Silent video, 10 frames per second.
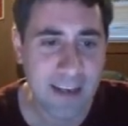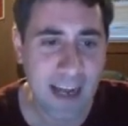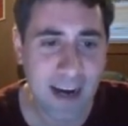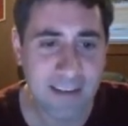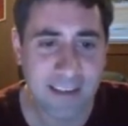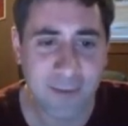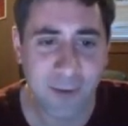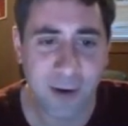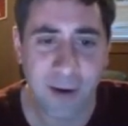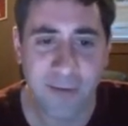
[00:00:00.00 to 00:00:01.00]
Now he has a
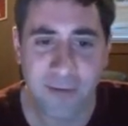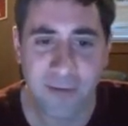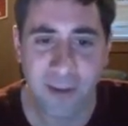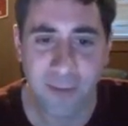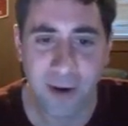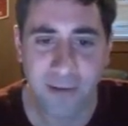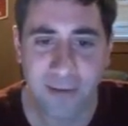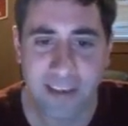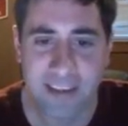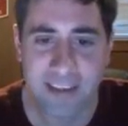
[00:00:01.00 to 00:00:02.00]
small buffer before the barrel
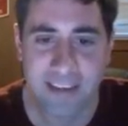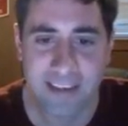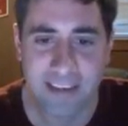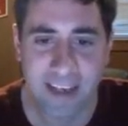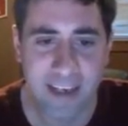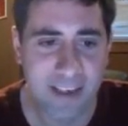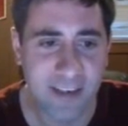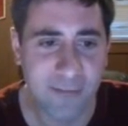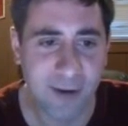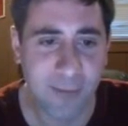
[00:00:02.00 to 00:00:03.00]
reaches its
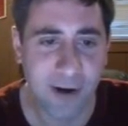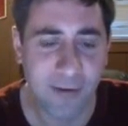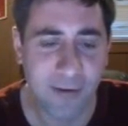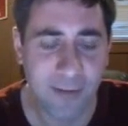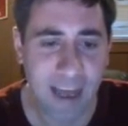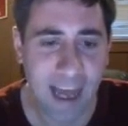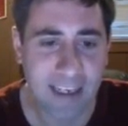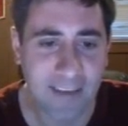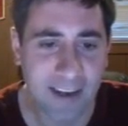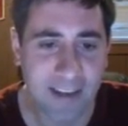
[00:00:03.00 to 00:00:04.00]
destination, where barrel roll can be
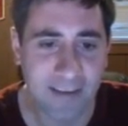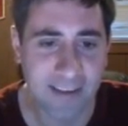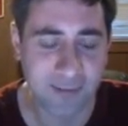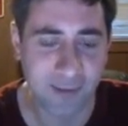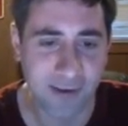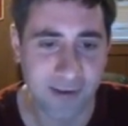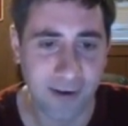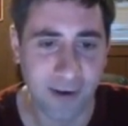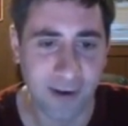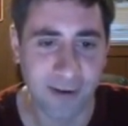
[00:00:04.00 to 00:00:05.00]
activated to explode
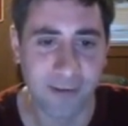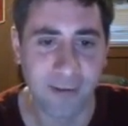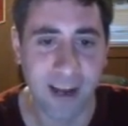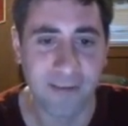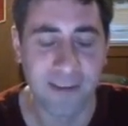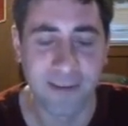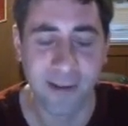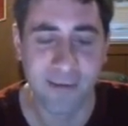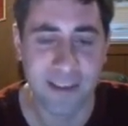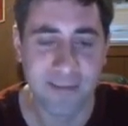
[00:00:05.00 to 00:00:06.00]
on arrival. So in
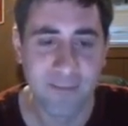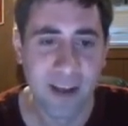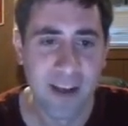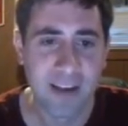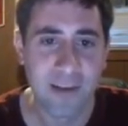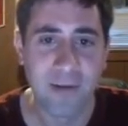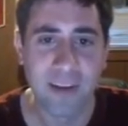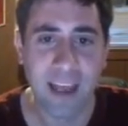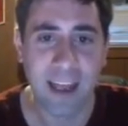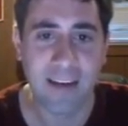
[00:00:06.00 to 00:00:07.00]
other words, you
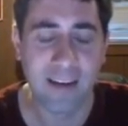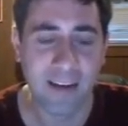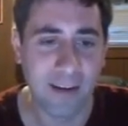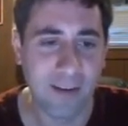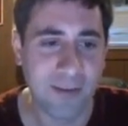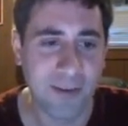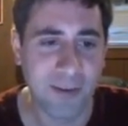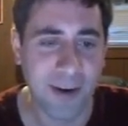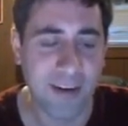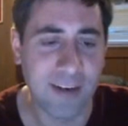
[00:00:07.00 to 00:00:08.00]
can
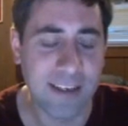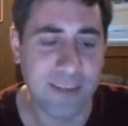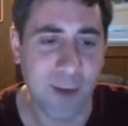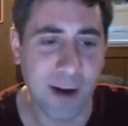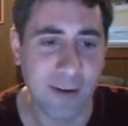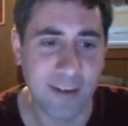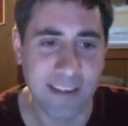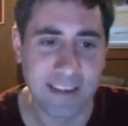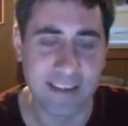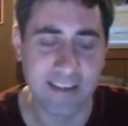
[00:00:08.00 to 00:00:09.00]
trigger his barrel.
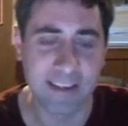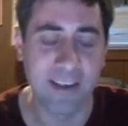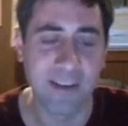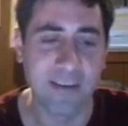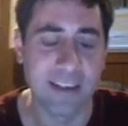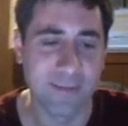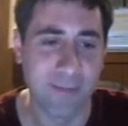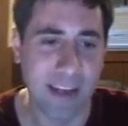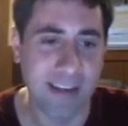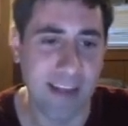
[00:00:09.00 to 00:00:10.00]
This is his Q, his
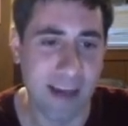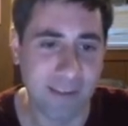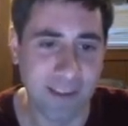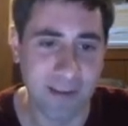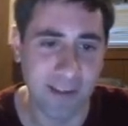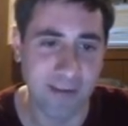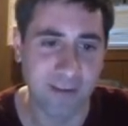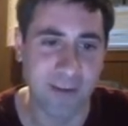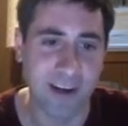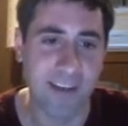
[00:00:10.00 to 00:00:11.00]
main damage go. You can
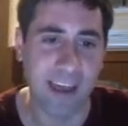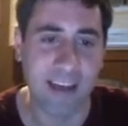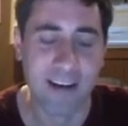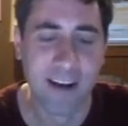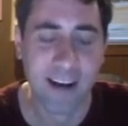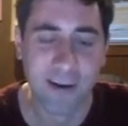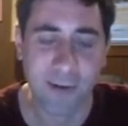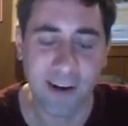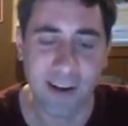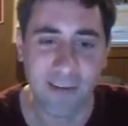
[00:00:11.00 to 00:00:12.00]
trigger that
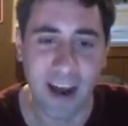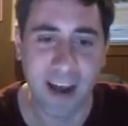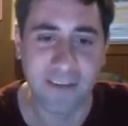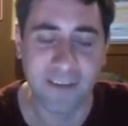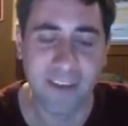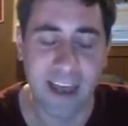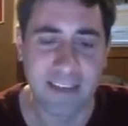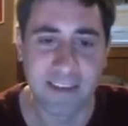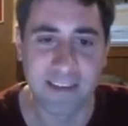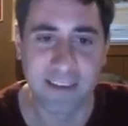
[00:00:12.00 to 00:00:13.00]
when it arrives
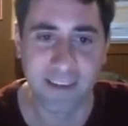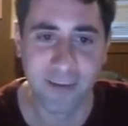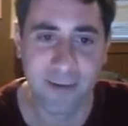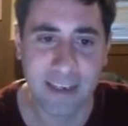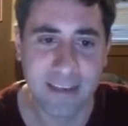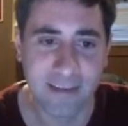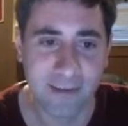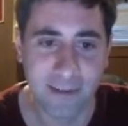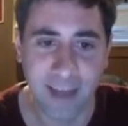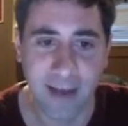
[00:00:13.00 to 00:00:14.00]
faster. It's a little bit easier to
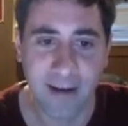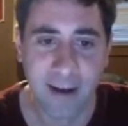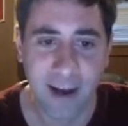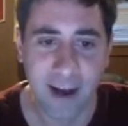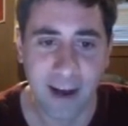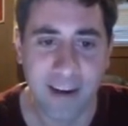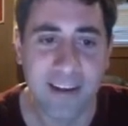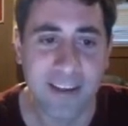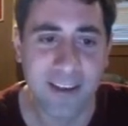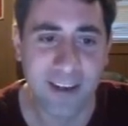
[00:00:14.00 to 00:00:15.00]
do that. Now
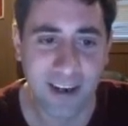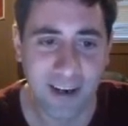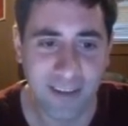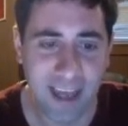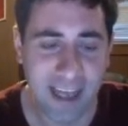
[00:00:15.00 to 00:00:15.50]
here's the trade-off.